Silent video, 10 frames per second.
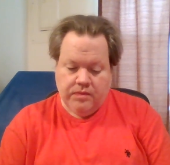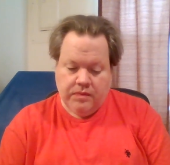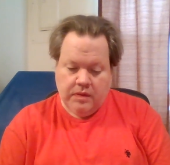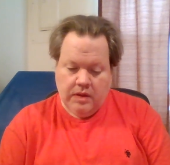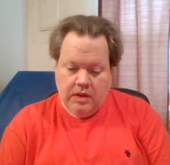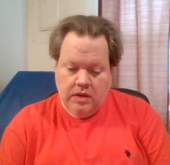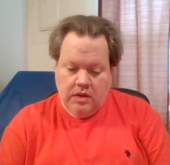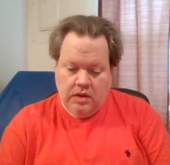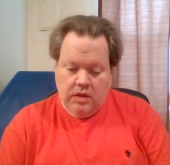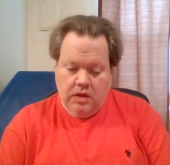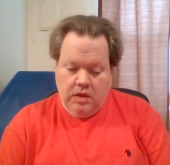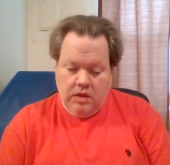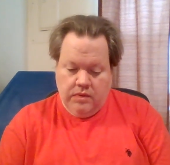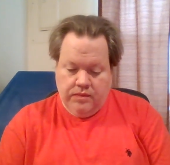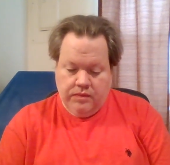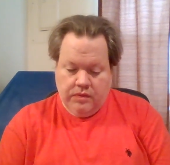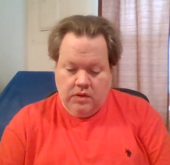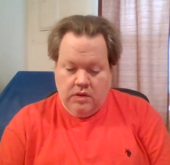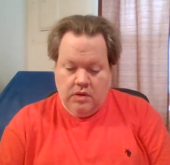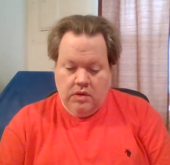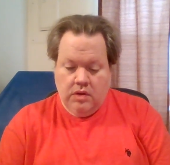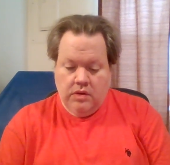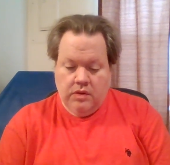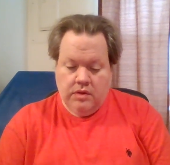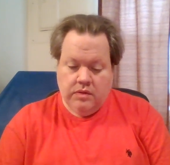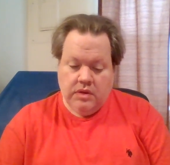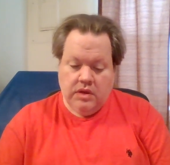Nobody speaks.